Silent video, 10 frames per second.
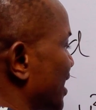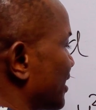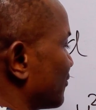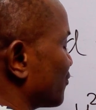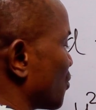
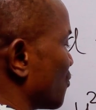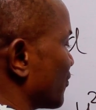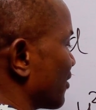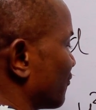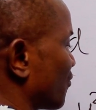5
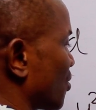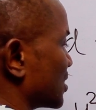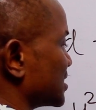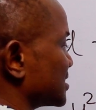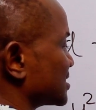over
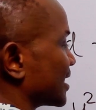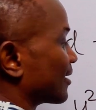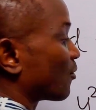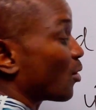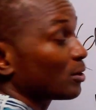4 is
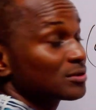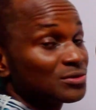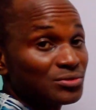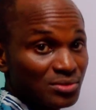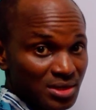equal
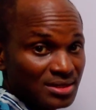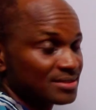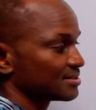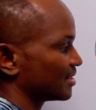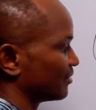to
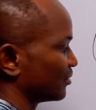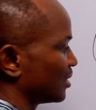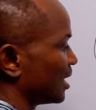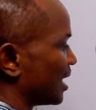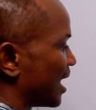
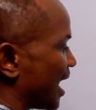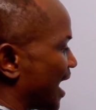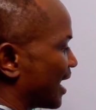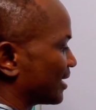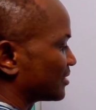0.
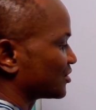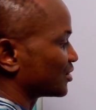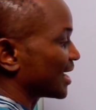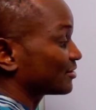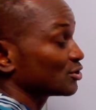And
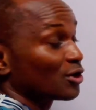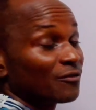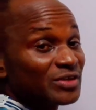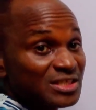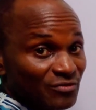to get rid
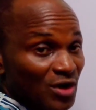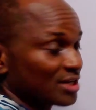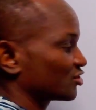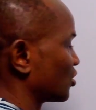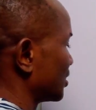of this
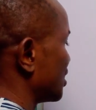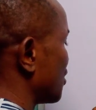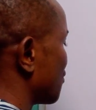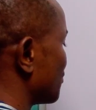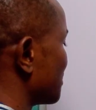fraction,
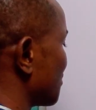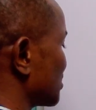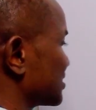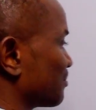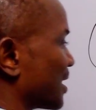we
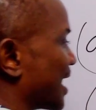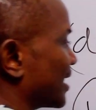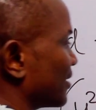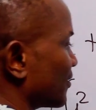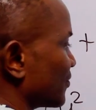
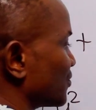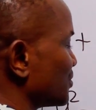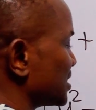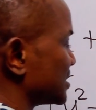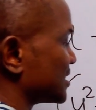multiply
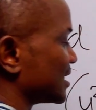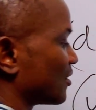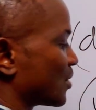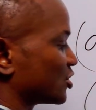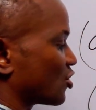through this
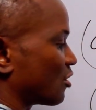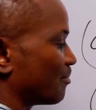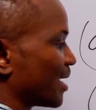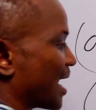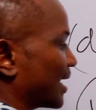
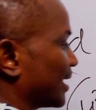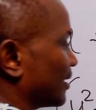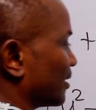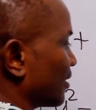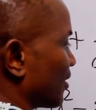equation
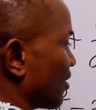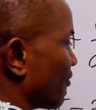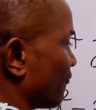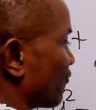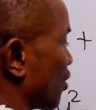by
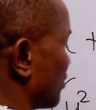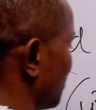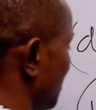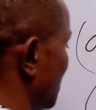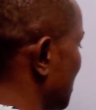
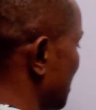4.